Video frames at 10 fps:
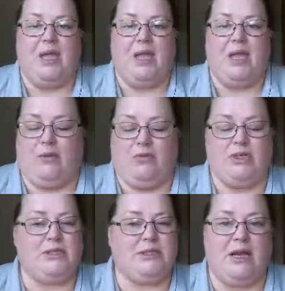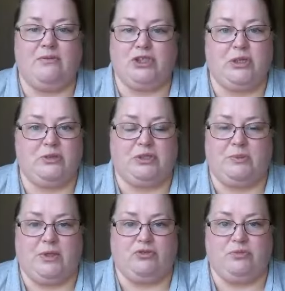Get rid of the television out
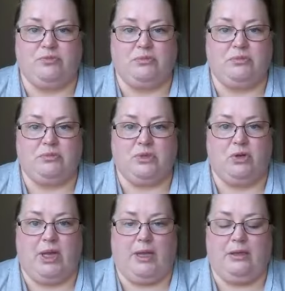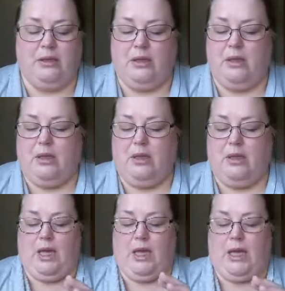of the bedroom, okay?
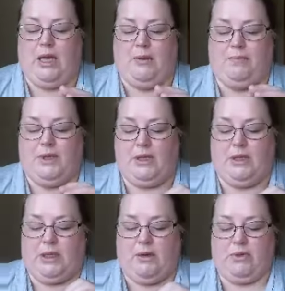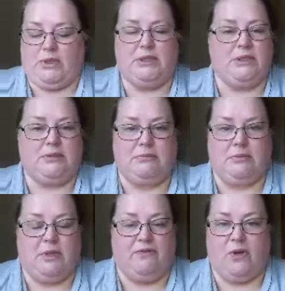Get rid of the
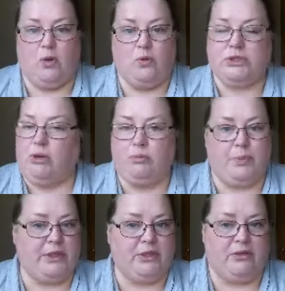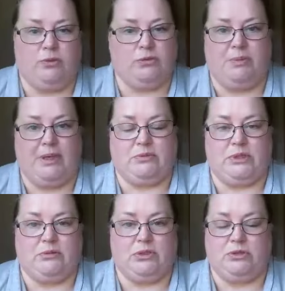phone. Don't bring your phone to bed
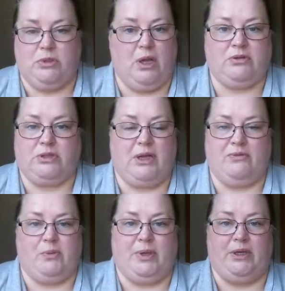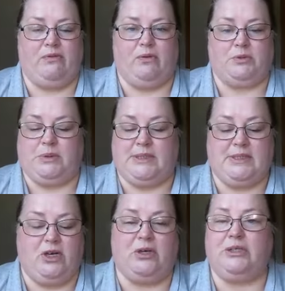with you. Do not ever bring your phone to bed.
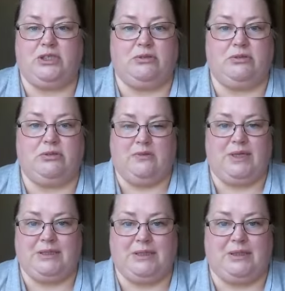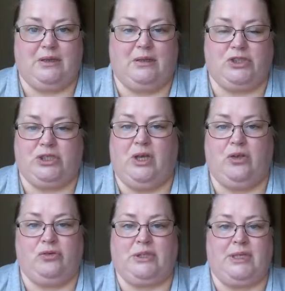Certainly do not have any technology,
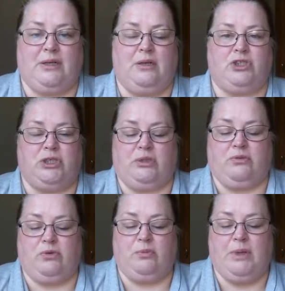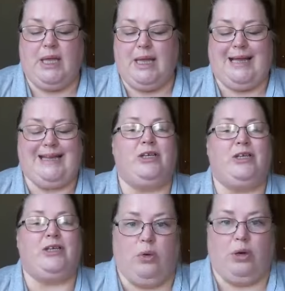other technology in the room, and
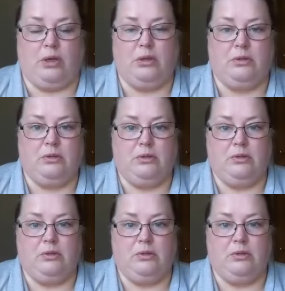no work.